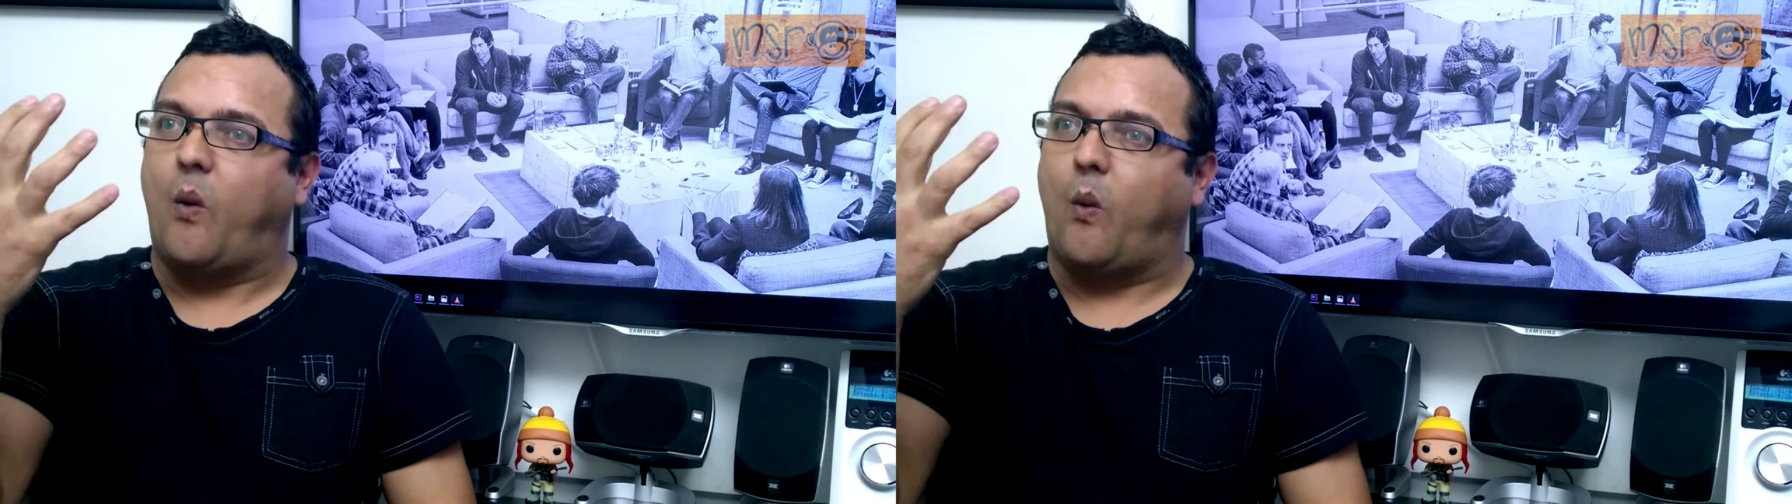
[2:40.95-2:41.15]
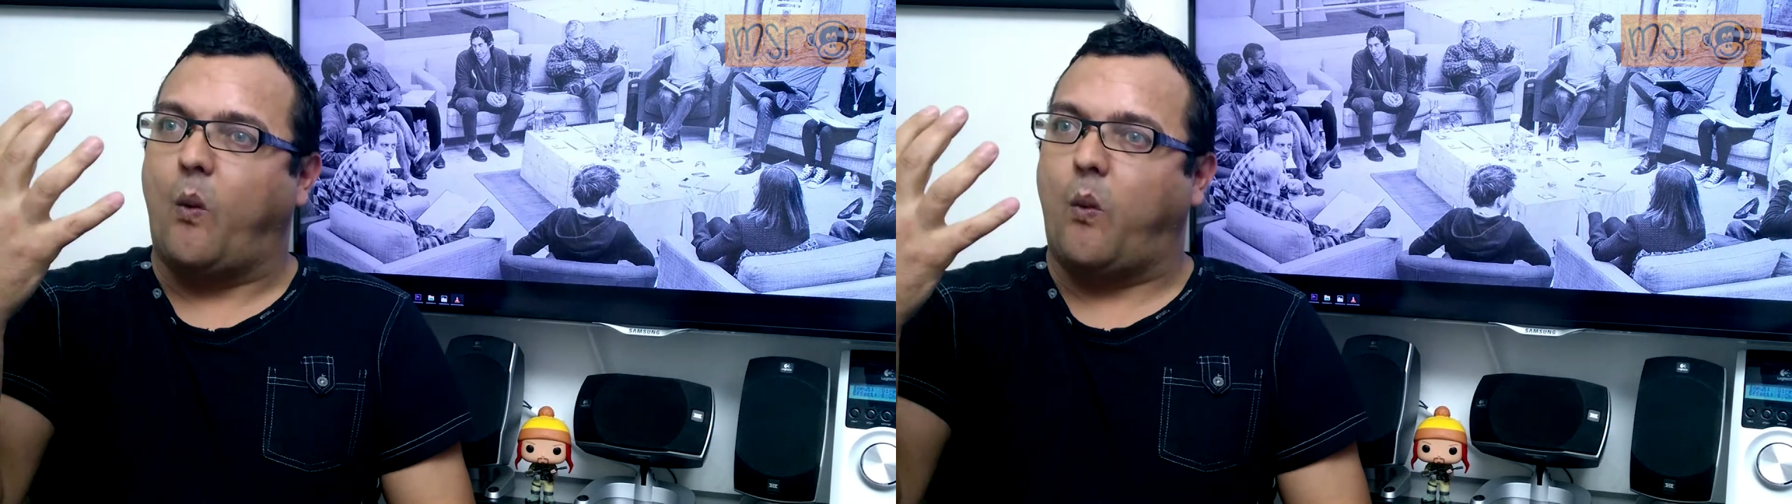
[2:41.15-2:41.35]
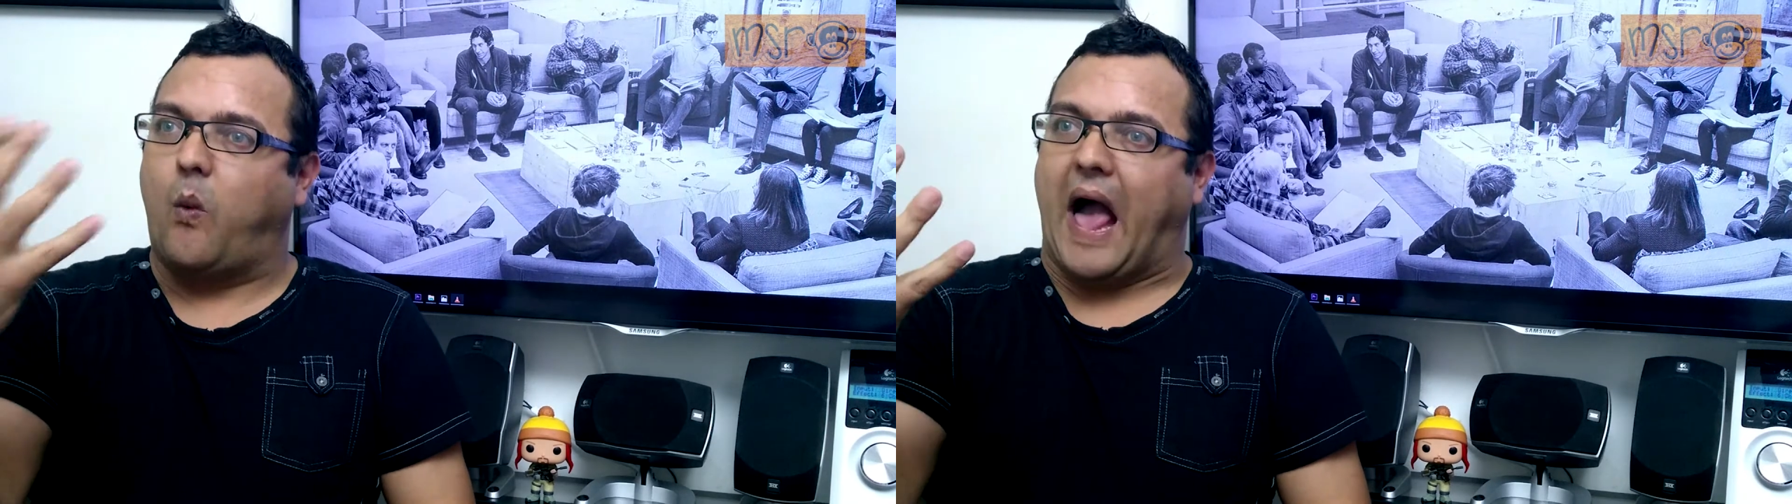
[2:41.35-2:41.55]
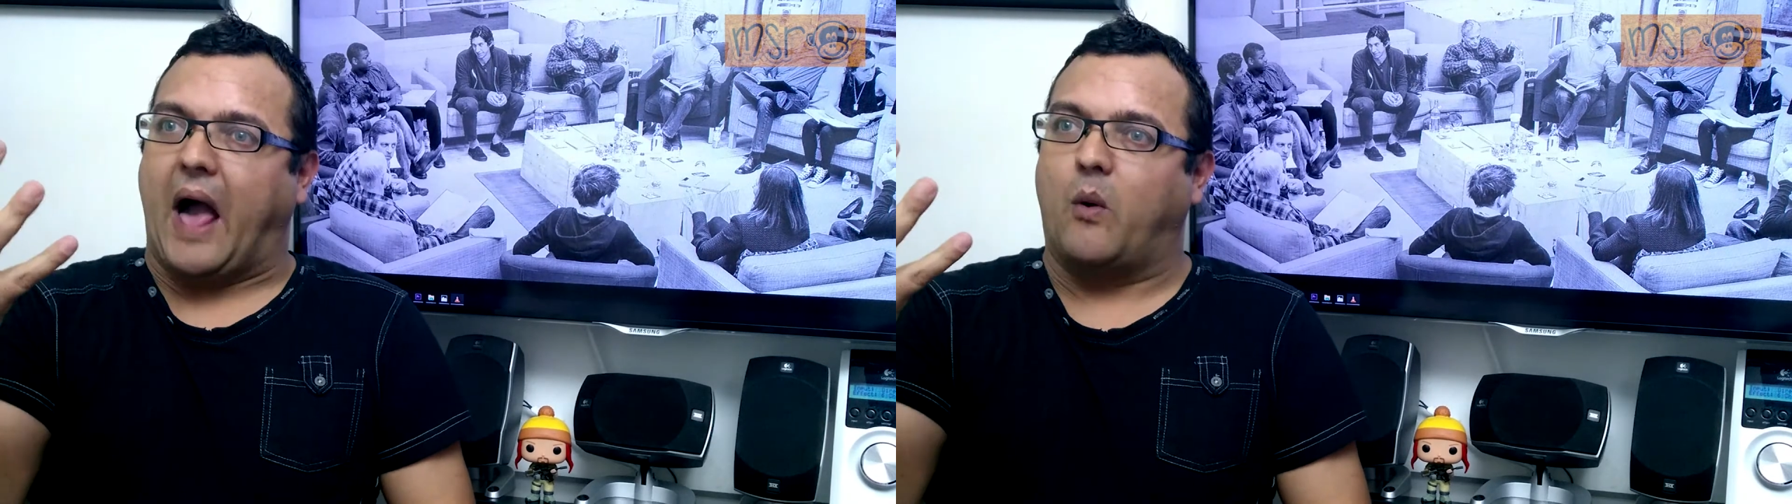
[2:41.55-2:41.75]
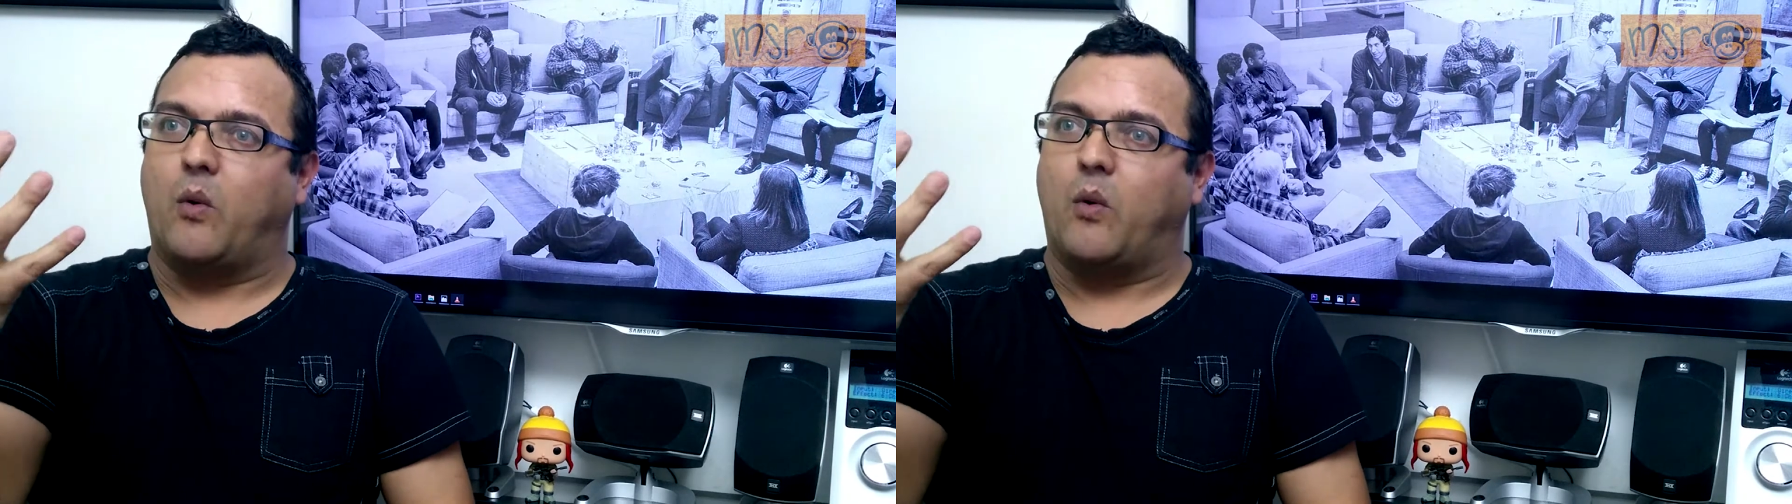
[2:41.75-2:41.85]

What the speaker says: wow,